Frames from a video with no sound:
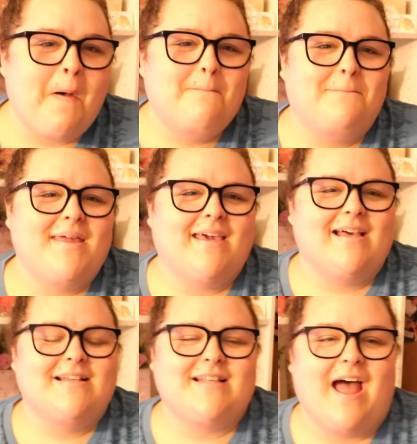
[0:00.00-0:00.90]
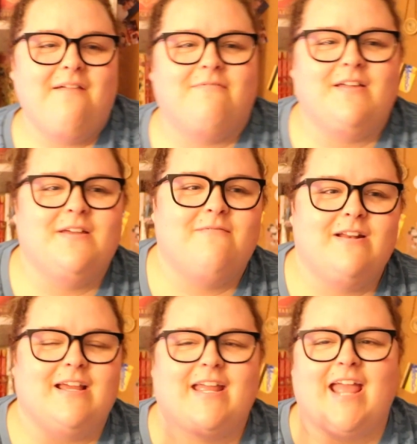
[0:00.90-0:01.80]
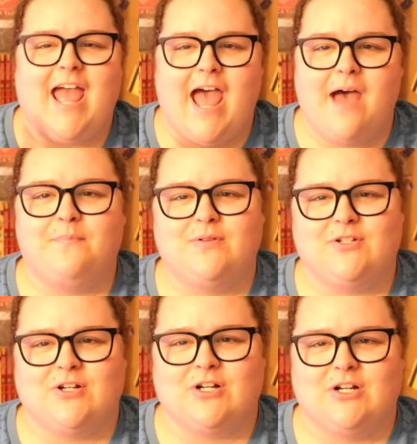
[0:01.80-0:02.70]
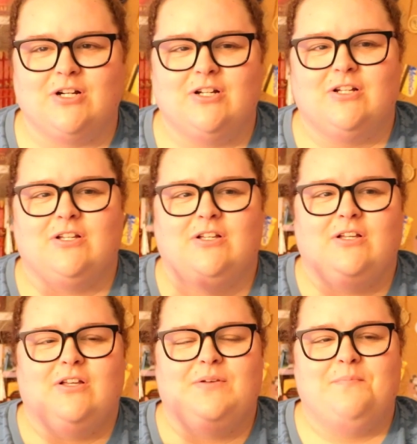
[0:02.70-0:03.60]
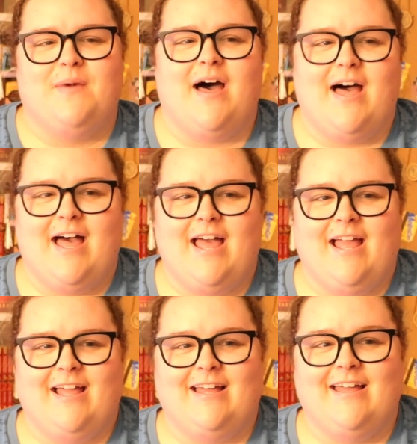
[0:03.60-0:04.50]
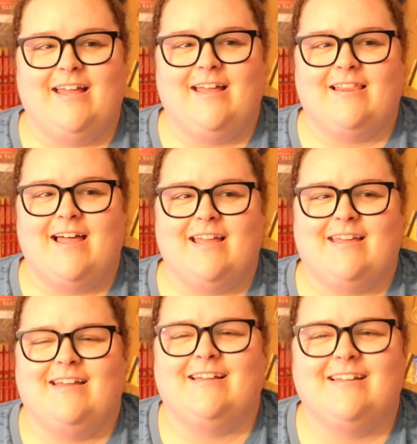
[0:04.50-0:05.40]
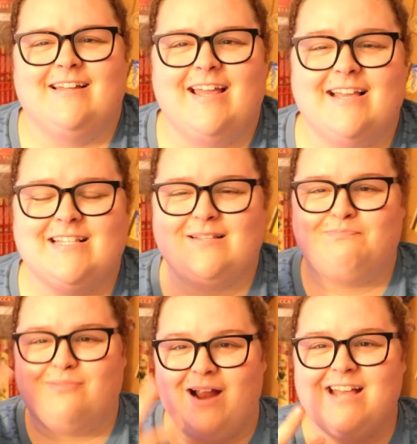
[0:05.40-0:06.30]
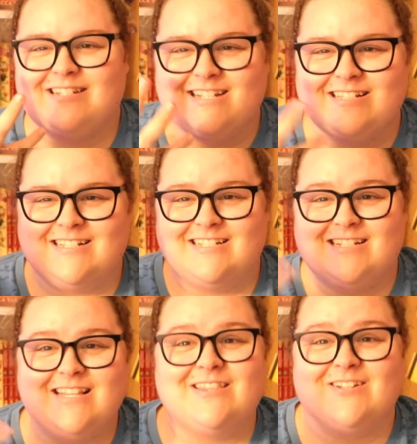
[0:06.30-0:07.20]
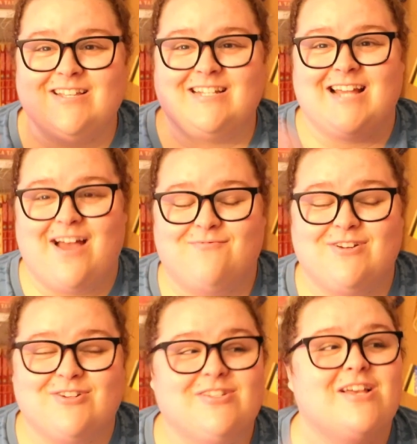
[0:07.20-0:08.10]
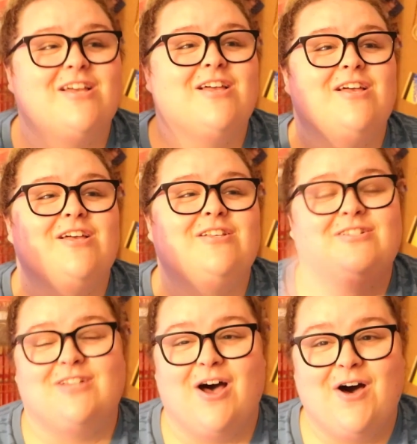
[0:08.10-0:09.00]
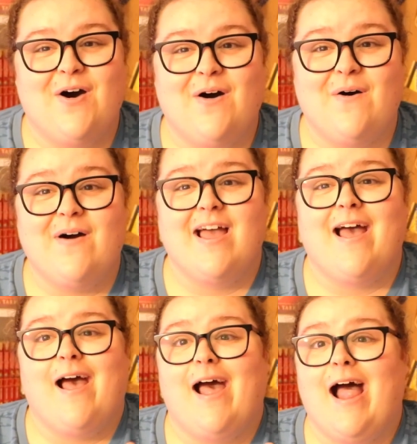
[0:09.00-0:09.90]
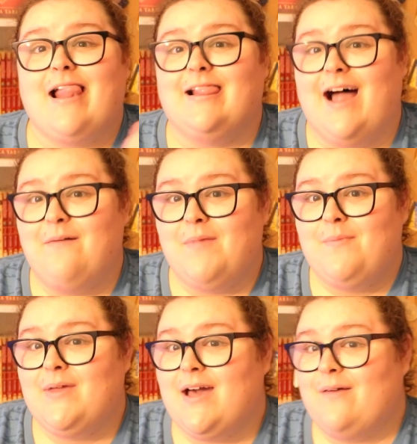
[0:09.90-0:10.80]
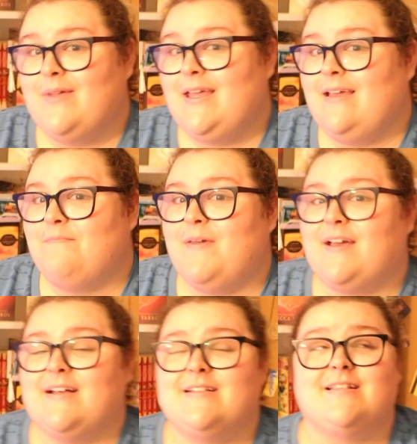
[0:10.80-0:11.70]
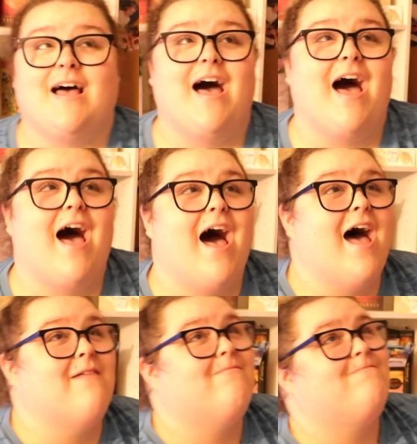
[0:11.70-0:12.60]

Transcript: because I really want to capture my, like, expressions and shit through the chapters. So that might be coming, because I